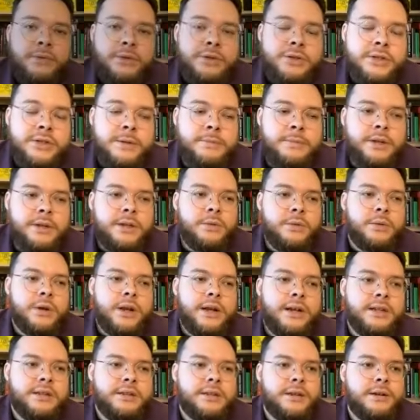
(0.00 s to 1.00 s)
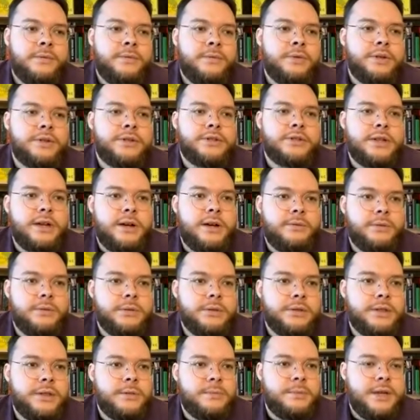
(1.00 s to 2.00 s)
for somebody writing their first
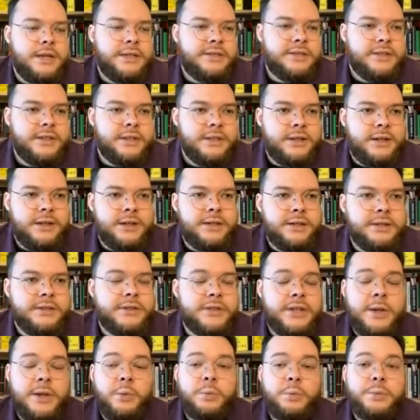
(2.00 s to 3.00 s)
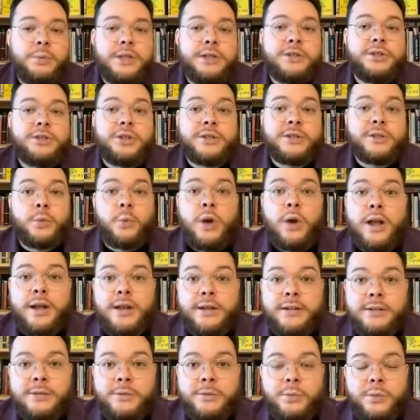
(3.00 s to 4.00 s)
novel, the best thing I could say would be to just
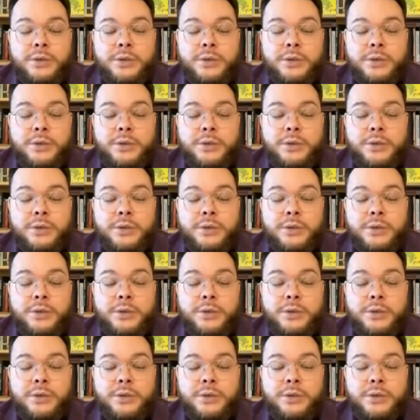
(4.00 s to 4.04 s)
write,